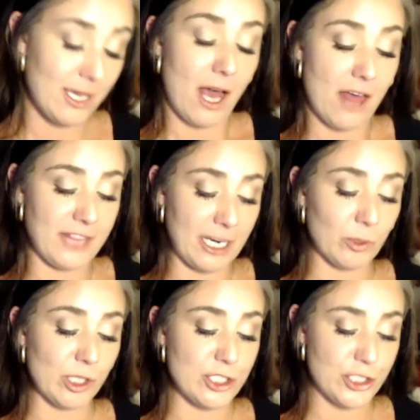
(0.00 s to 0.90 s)
They
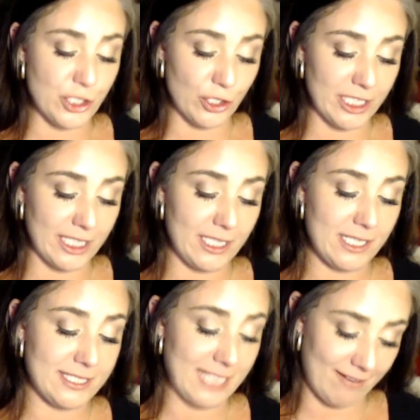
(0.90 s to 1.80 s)
were dirty
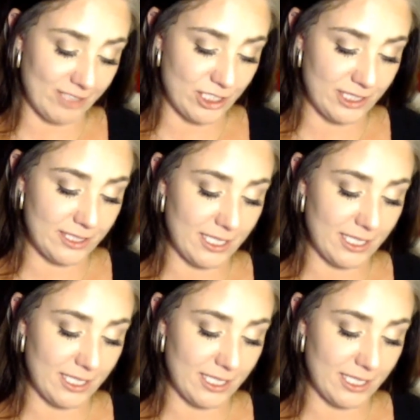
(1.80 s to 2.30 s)
savages,